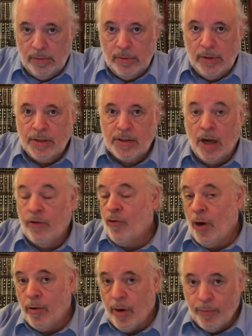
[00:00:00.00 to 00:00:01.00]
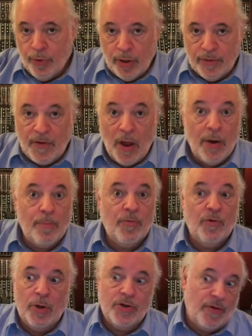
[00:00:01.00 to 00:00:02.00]
It's got a trigger input. It's got a
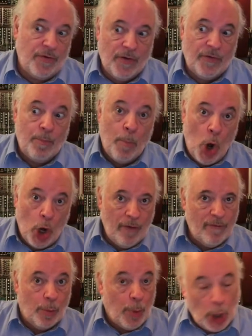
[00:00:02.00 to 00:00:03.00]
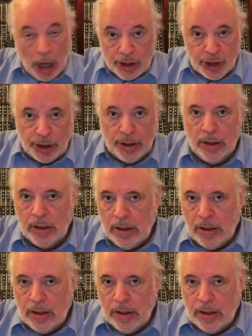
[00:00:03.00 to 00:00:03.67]
switch that says perk for percussion.